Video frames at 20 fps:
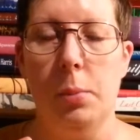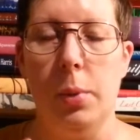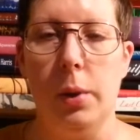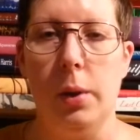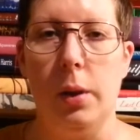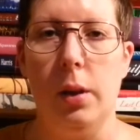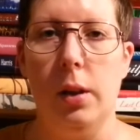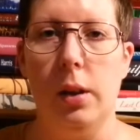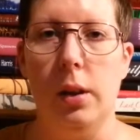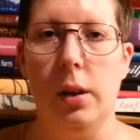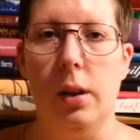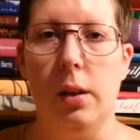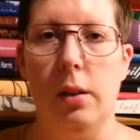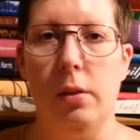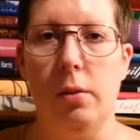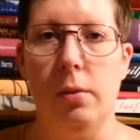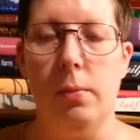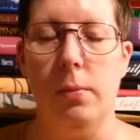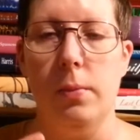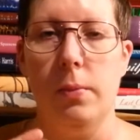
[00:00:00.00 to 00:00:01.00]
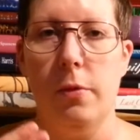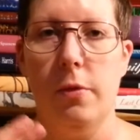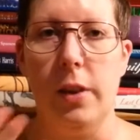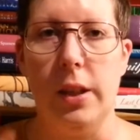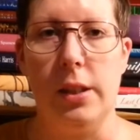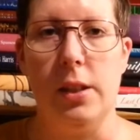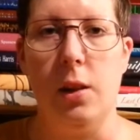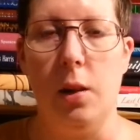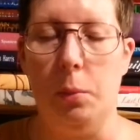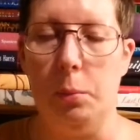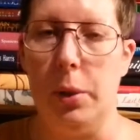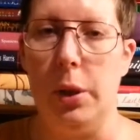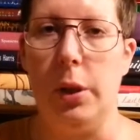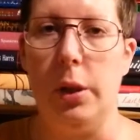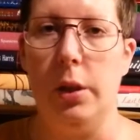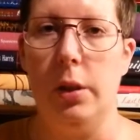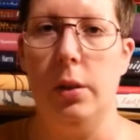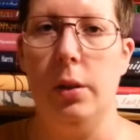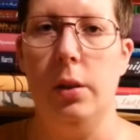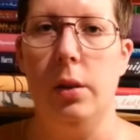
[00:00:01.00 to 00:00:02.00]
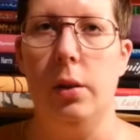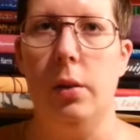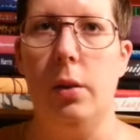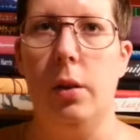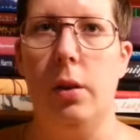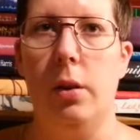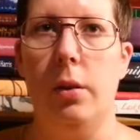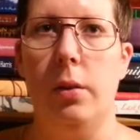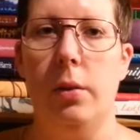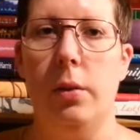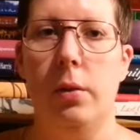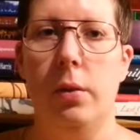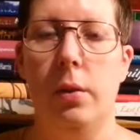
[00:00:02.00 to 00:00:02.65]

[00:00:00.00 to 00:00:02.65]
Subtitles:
book, a fictional book or